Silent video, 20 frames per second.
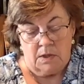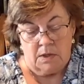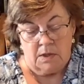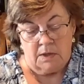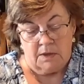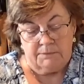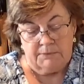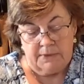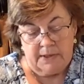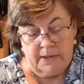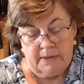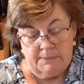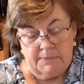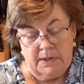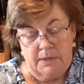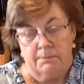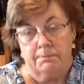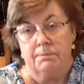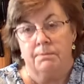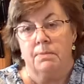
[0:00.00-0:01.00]
have to get me
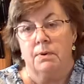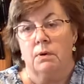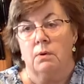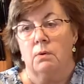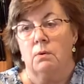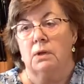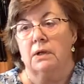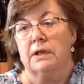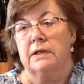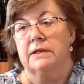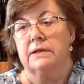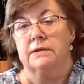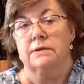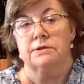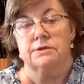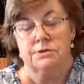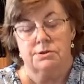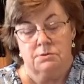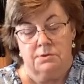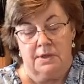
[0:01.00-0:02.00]
a bowl. I
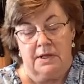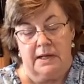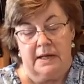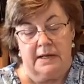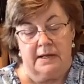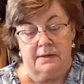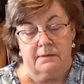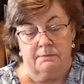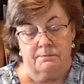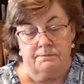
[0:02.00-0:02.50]
didn't do that.